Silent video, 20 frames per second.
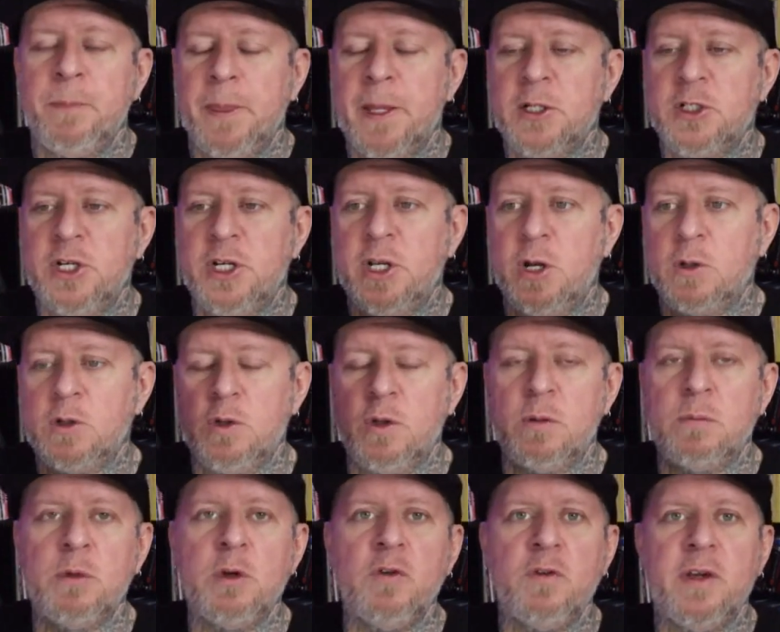She goes to the
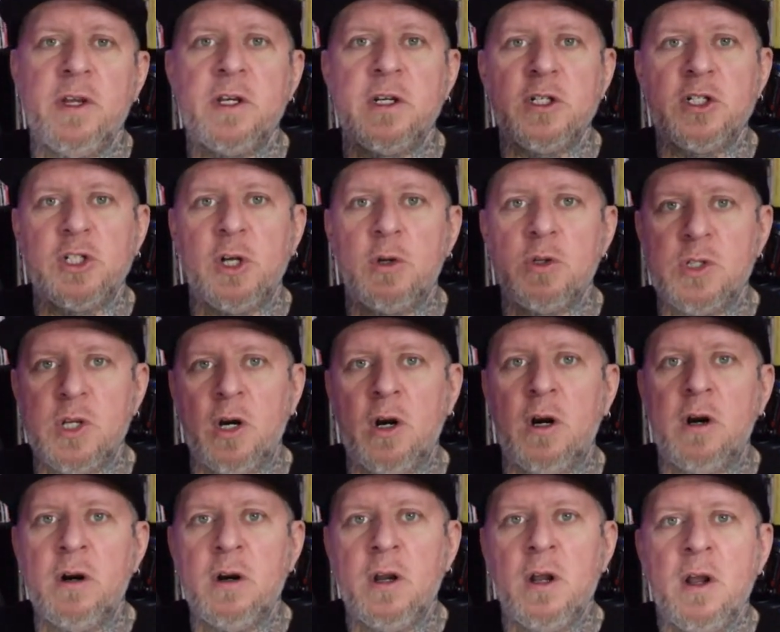movie and it shows
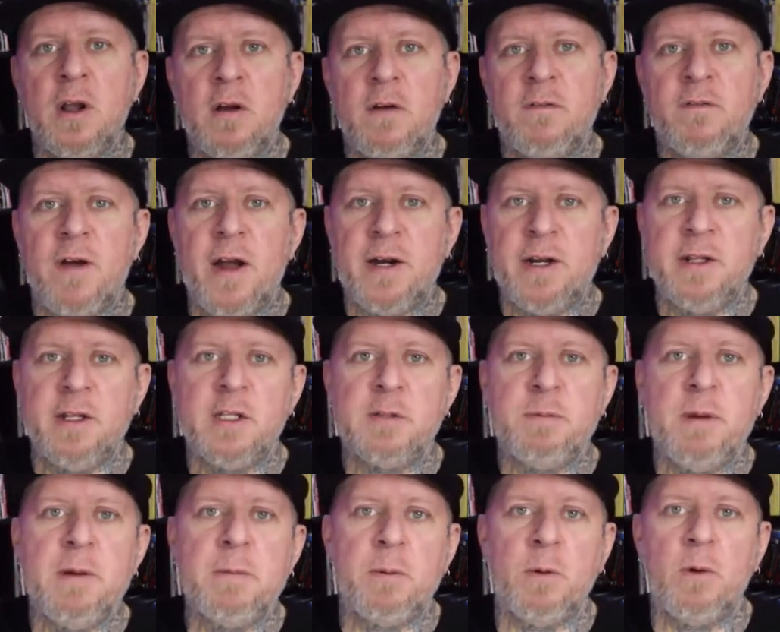her finding these people.